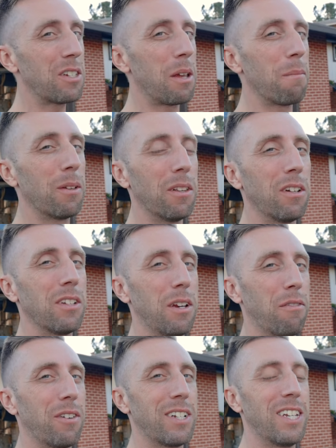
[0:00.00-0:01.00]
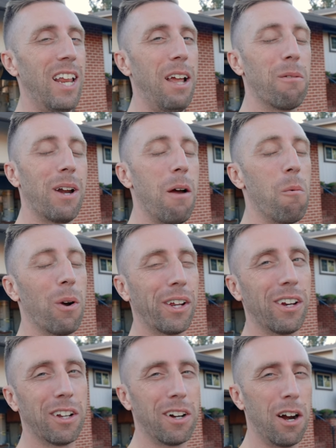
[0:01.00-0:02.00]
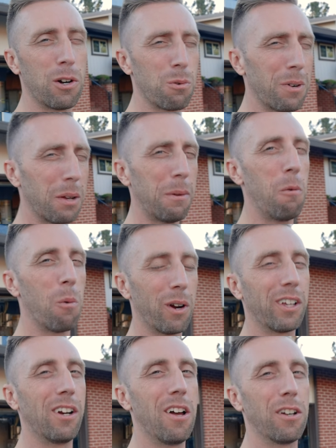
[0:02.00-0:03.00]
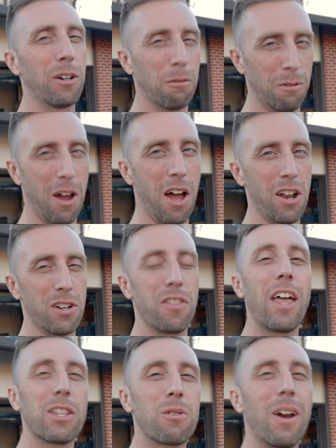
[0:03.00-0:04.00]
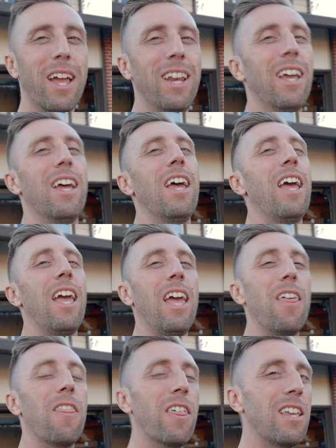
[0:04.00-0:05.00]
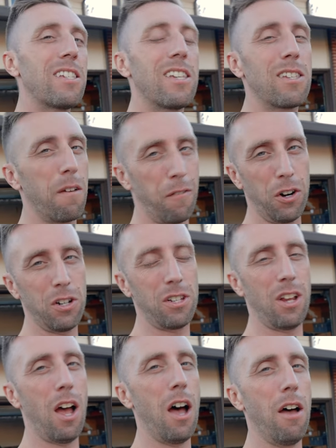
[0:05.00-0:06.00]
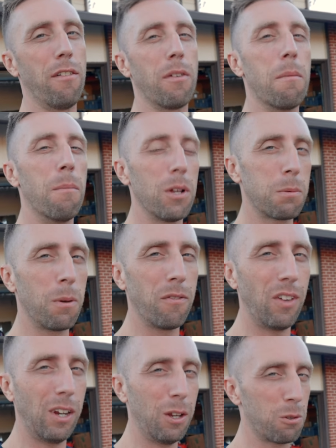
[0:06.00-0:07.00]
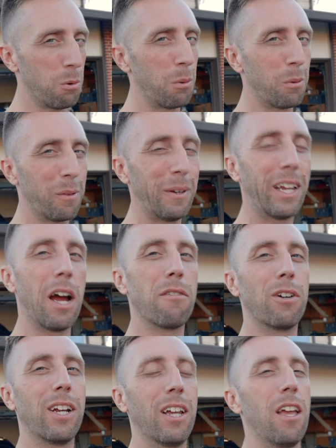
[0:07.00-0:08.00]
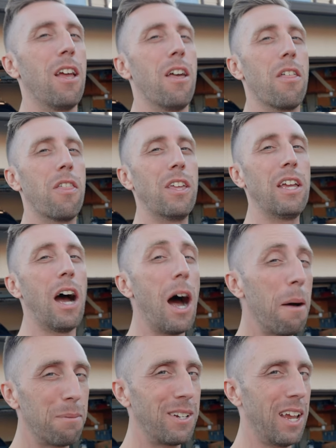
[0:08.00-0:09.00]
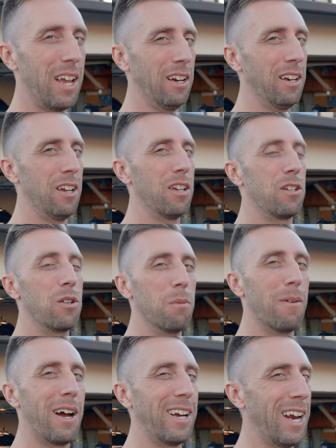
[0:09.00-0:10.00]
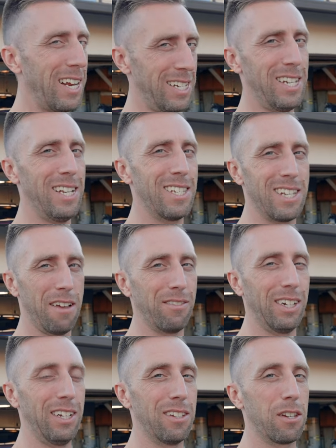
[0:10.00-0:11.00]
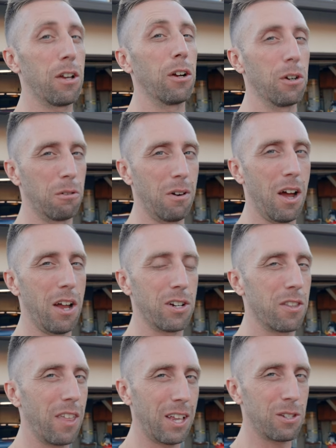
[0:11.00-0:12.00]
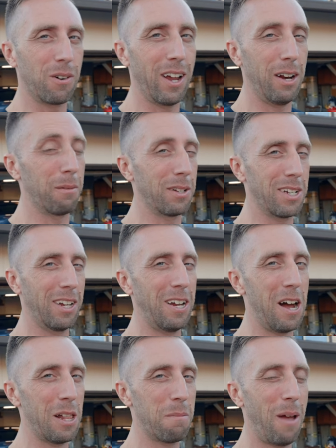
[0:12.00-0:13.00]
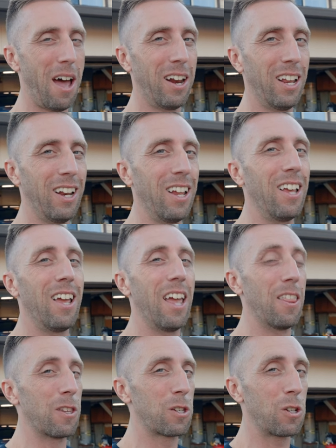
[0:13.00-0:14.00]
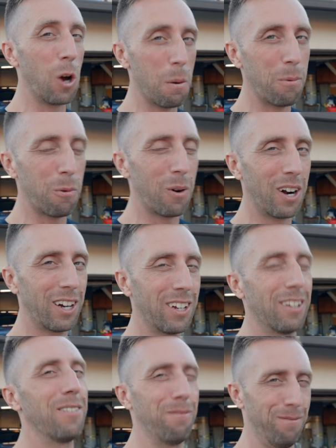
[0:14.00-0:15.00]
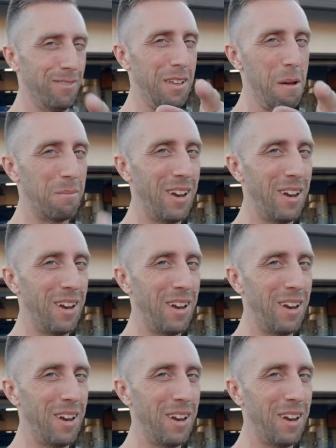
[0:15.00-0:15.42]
you something a little different today. We're not working on cars, we're gonna be working on garage. That's right, this is the first of multiple videos where we're gonna be covering the update to my 1970s garage. That's right, I'm gonna tell you all about it and the scope of work up